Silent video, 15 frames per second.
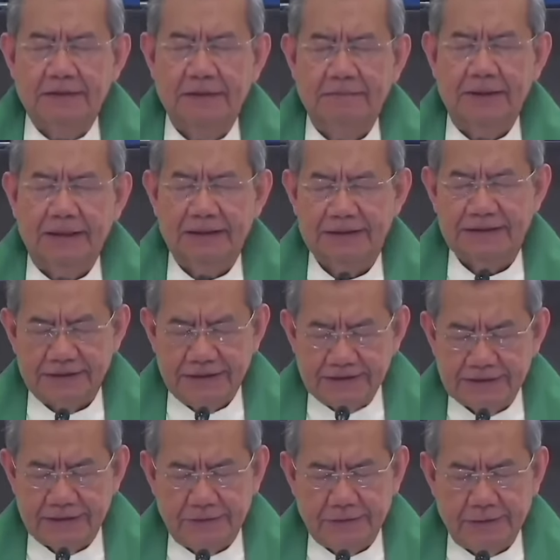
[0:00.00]
bless this
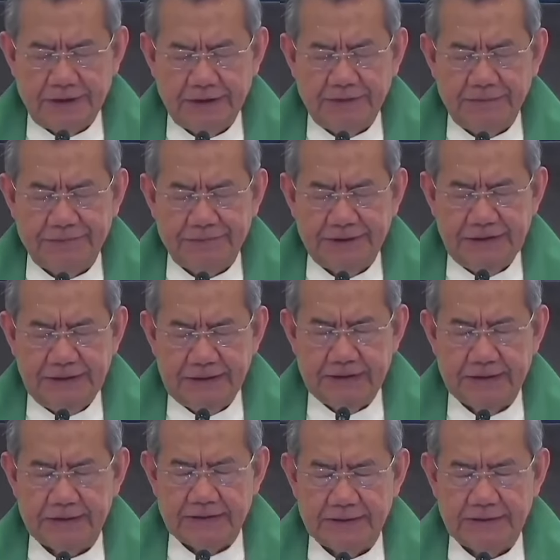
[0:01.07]
unworthy
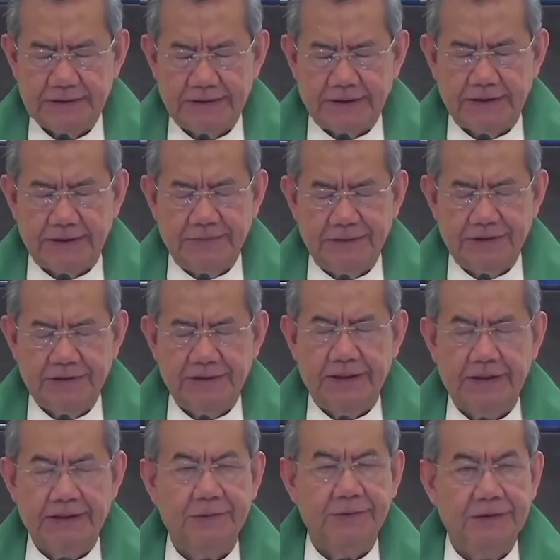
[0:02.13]
priest that I may
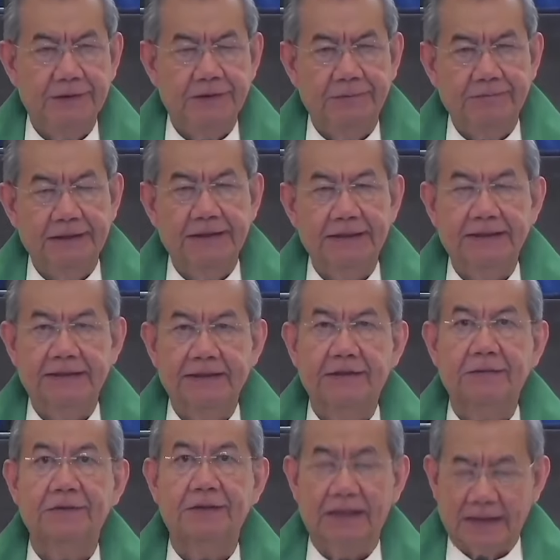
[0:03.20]
share with humility and
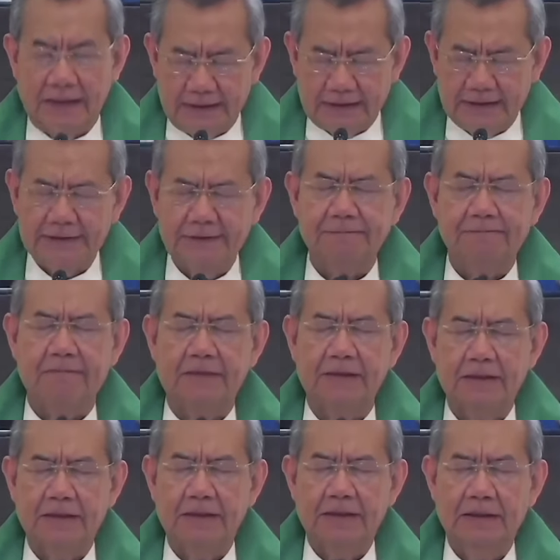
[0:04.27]
with the heart,
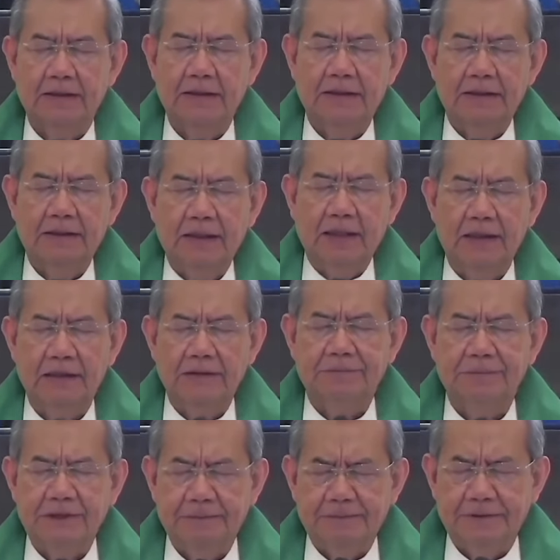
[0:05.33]
and that
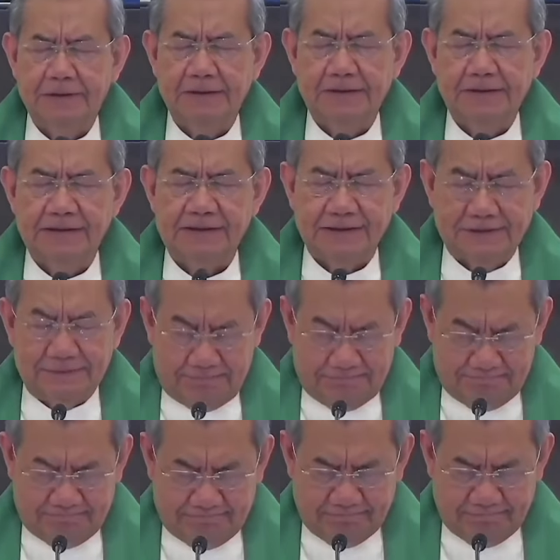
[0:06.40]
people listen
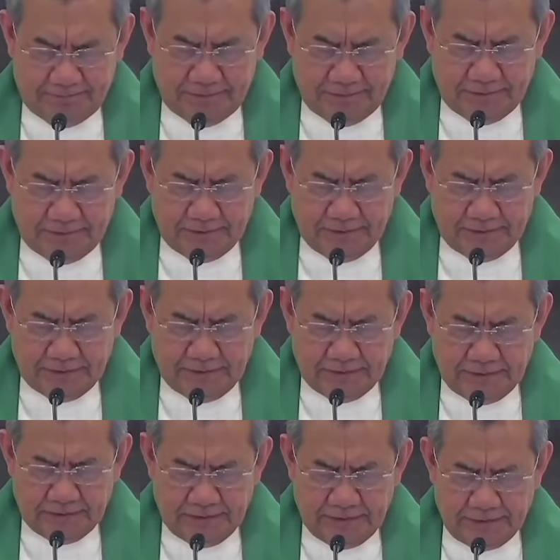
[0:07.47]

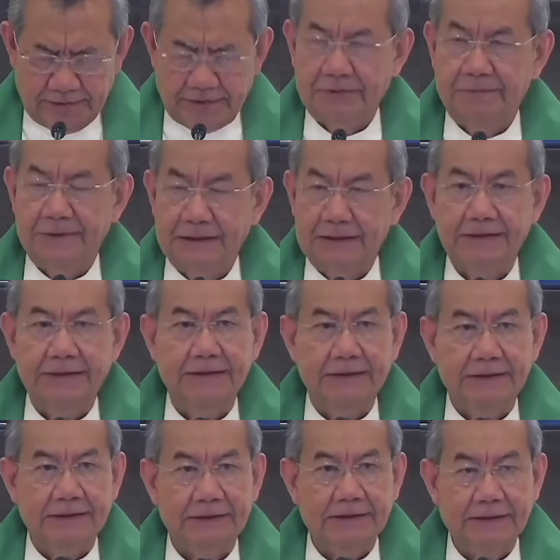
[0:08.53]
with
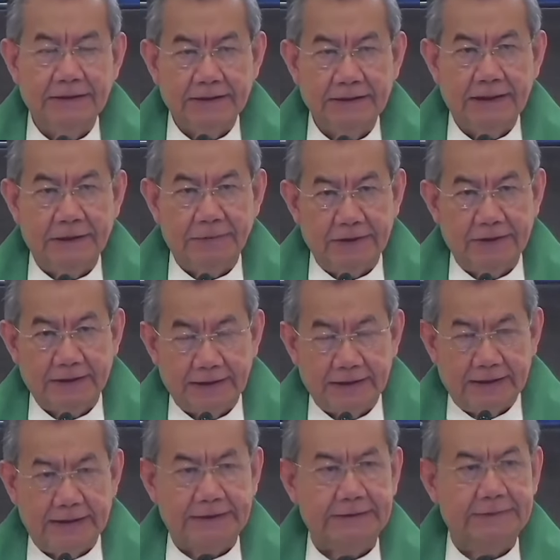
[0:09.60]
humility and with the
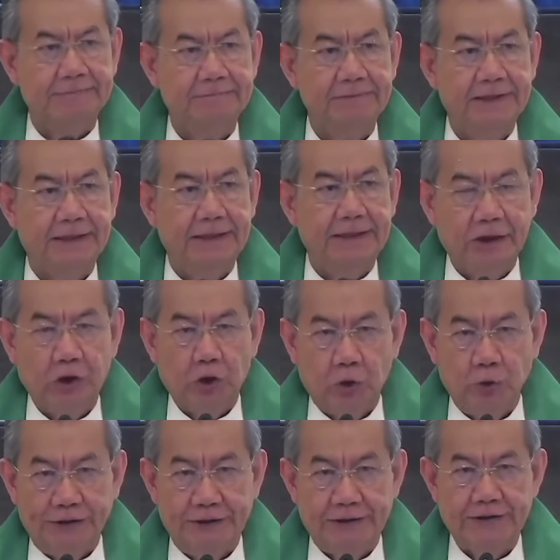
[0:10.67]
heart in the
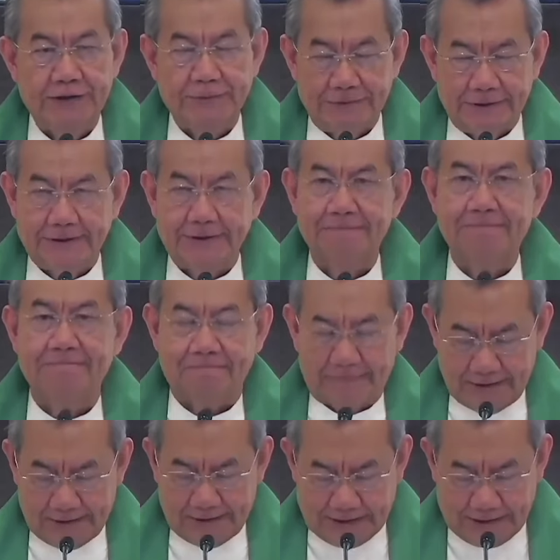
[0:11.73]
Holy Spirit.
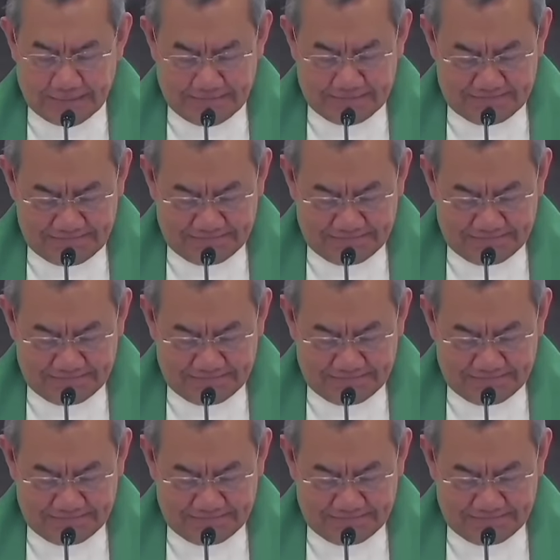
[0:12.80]
Come.